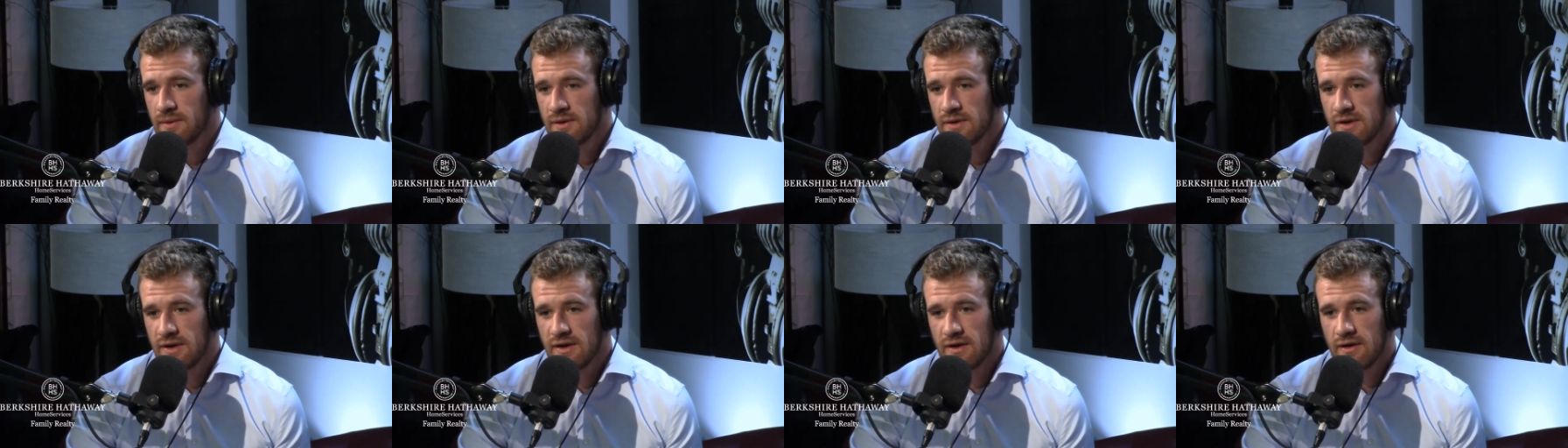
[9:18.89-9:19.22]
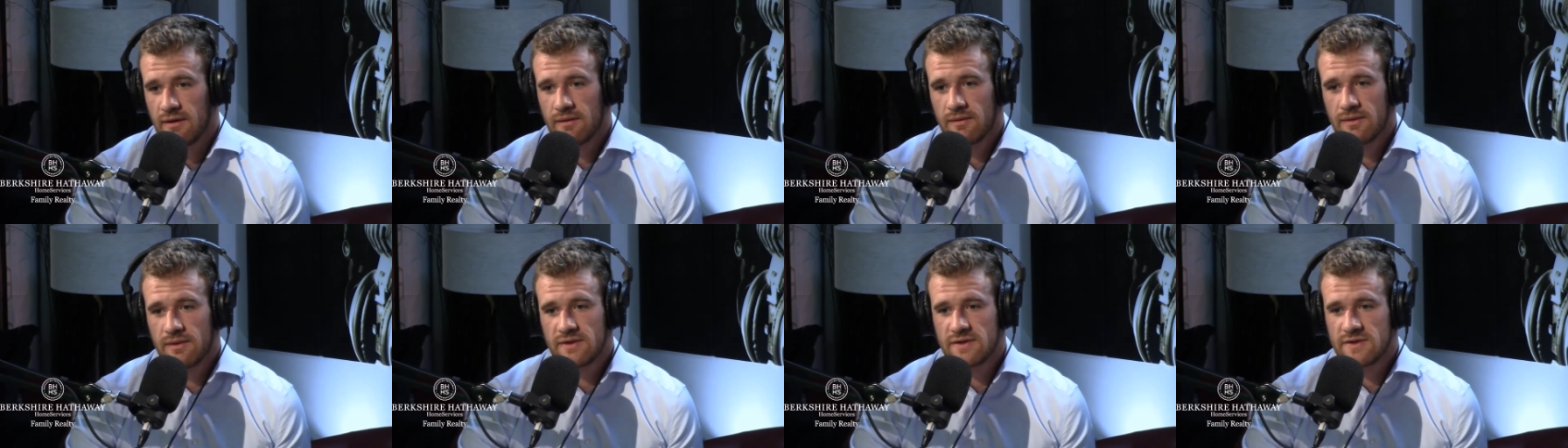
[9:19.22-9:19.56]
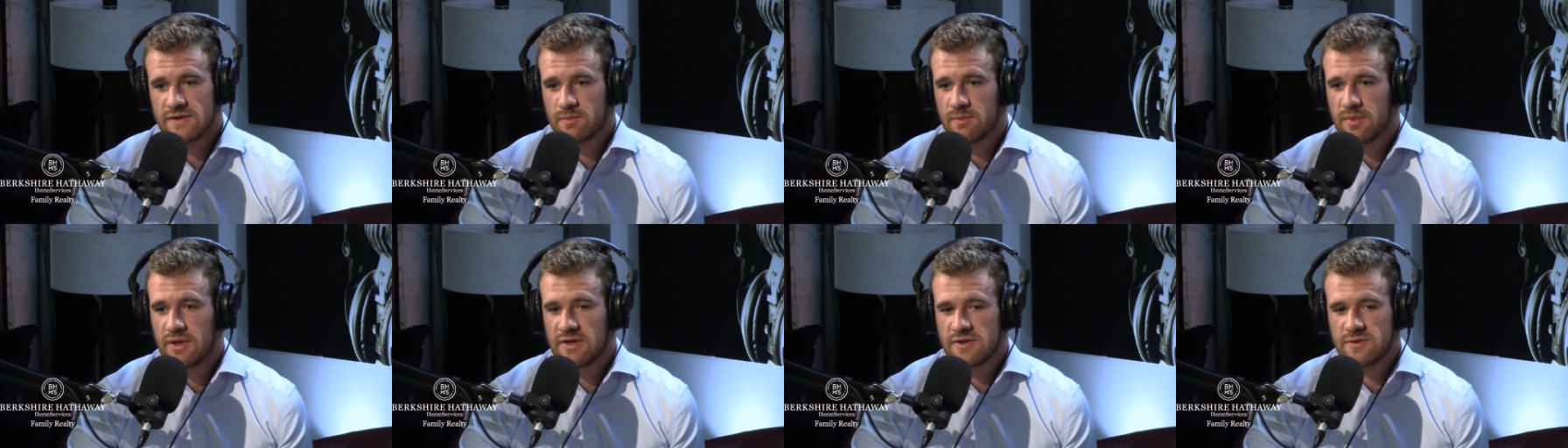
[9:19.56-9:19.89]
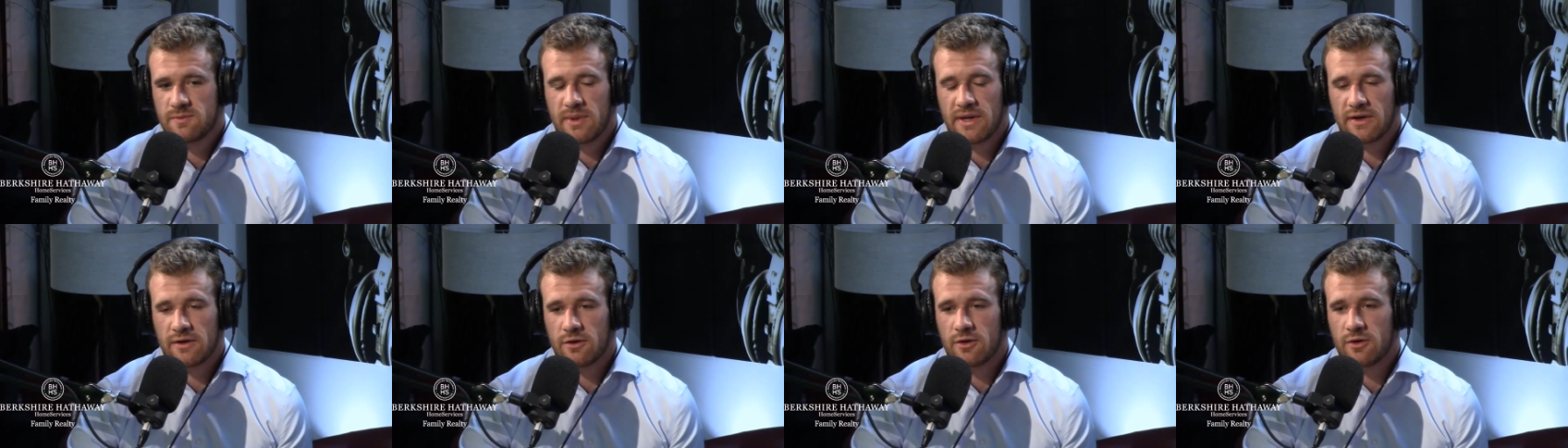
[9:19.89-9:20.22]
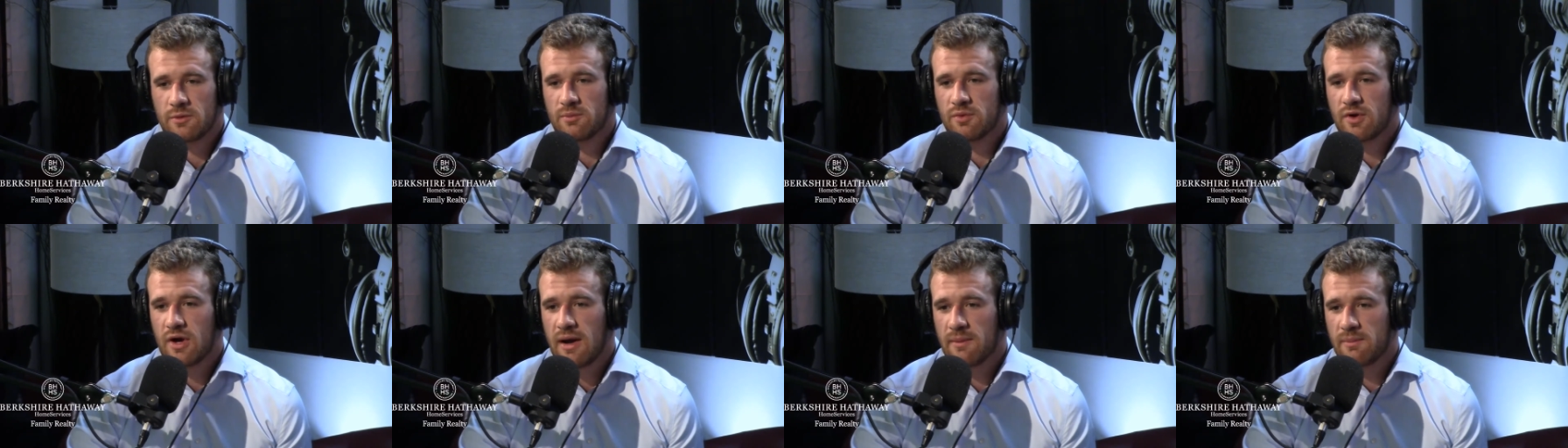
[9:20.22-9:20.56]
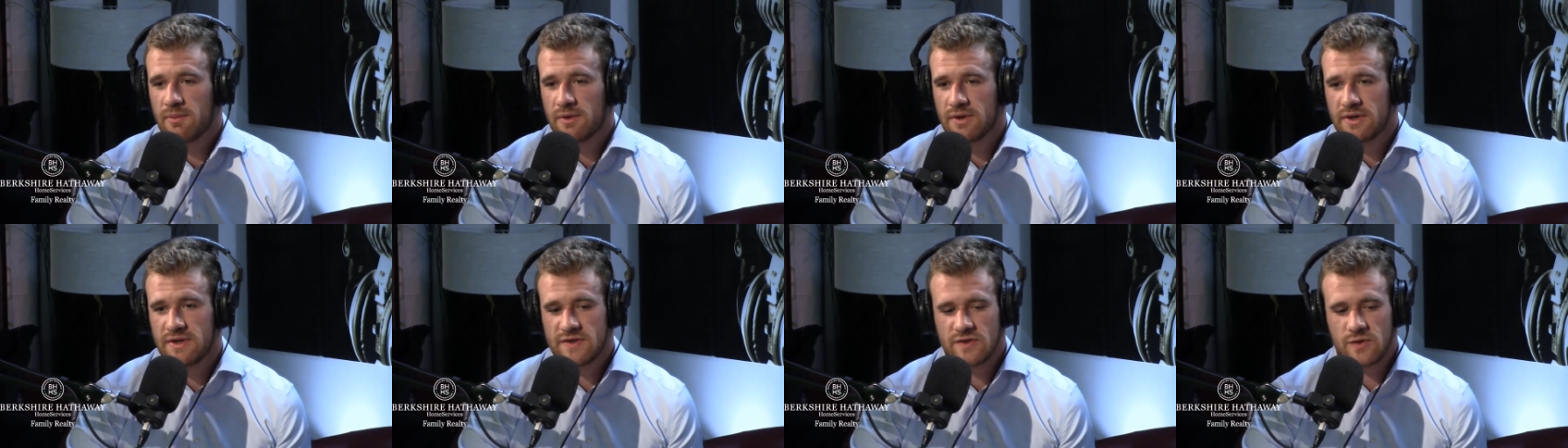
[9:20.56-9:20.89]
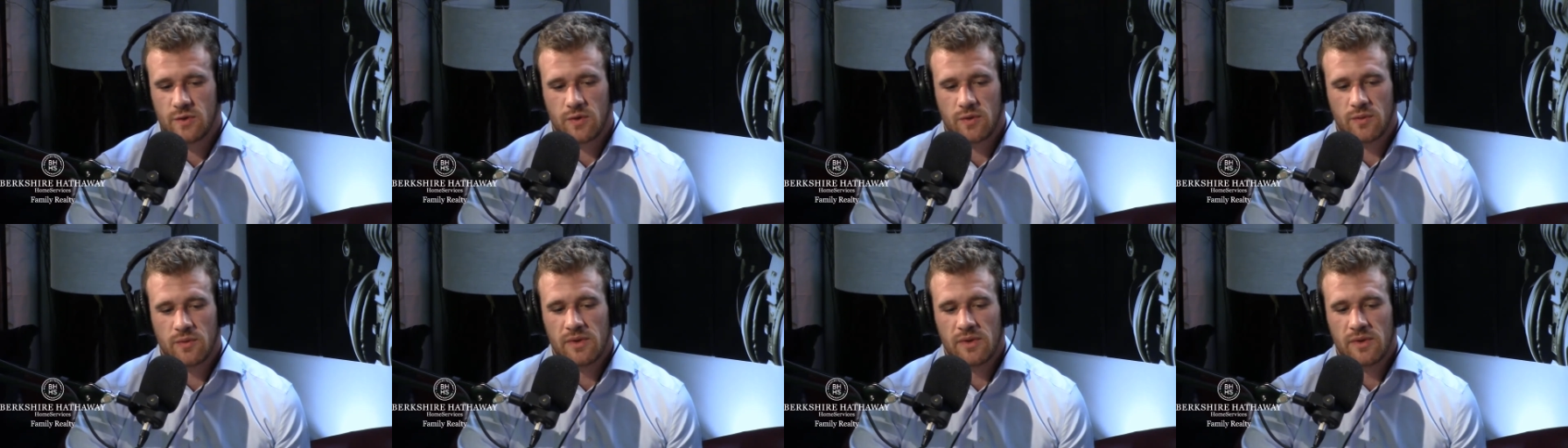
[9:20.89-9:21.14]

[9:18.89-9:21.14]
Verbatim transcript: You know, it's, it's been a good property. So